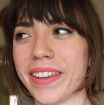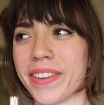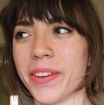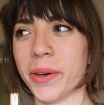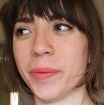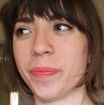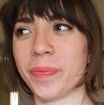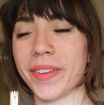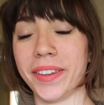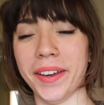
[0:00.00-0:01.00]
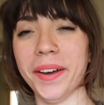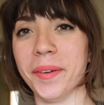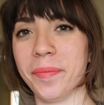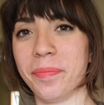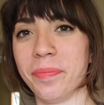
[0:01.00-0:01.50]
So yeah,
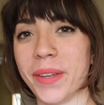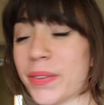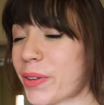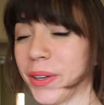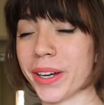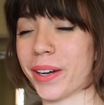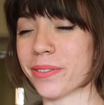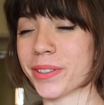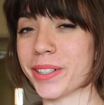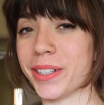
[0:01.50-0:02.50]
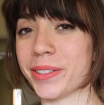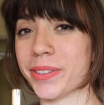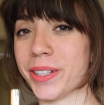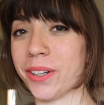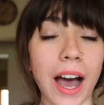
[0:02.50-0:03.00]
that's all I got for today's
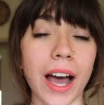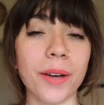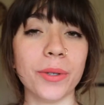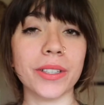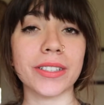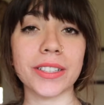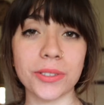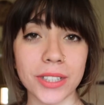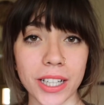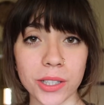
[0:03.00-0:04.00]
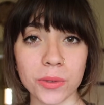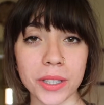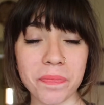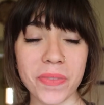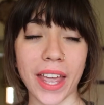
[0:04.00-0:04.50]
video. I will see you in the next
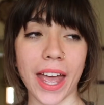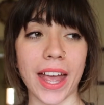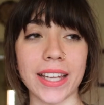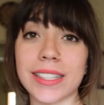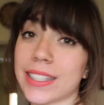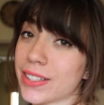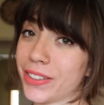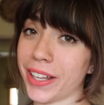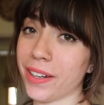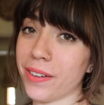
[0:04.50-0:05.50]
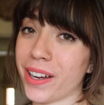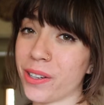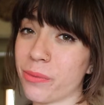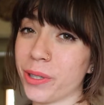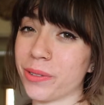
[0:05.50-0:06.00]
one, and until then, I
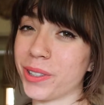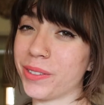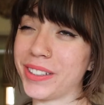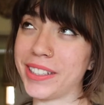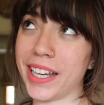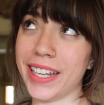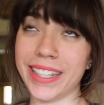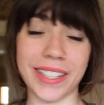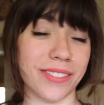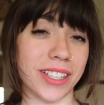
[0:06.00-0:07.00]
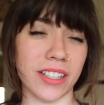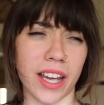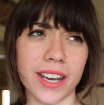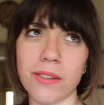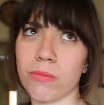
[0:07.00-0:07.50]
hope you have a lovely day, evening,
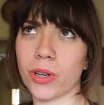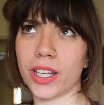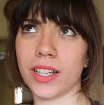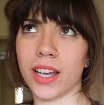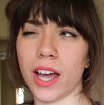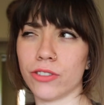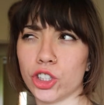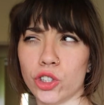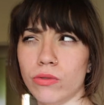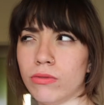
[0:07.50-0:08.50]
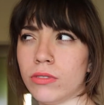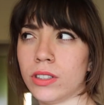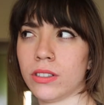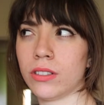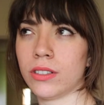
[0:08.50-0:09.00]
night, morning, afternoon,
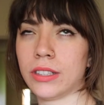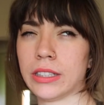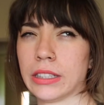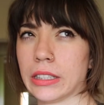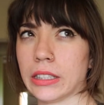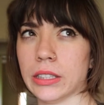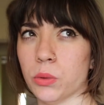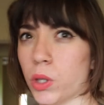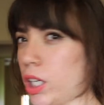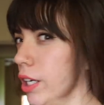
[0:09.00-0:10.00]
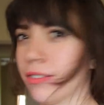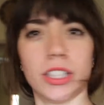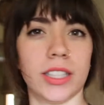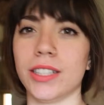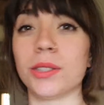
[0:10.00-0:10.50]

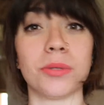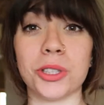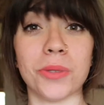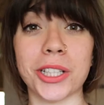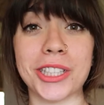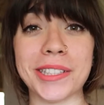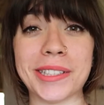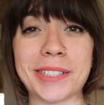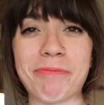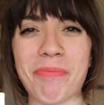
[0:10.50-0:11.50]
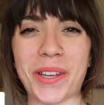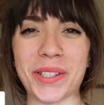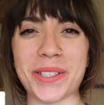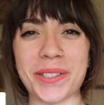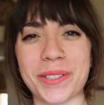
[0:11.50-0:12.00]
whatever it is when you're watching this, and
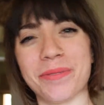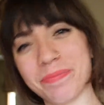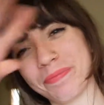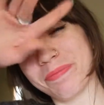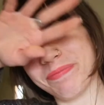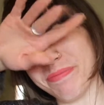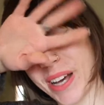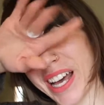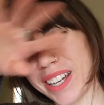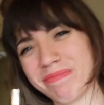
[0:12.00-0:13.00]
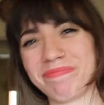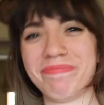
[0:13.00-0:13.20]
I'll see you soon. Bye!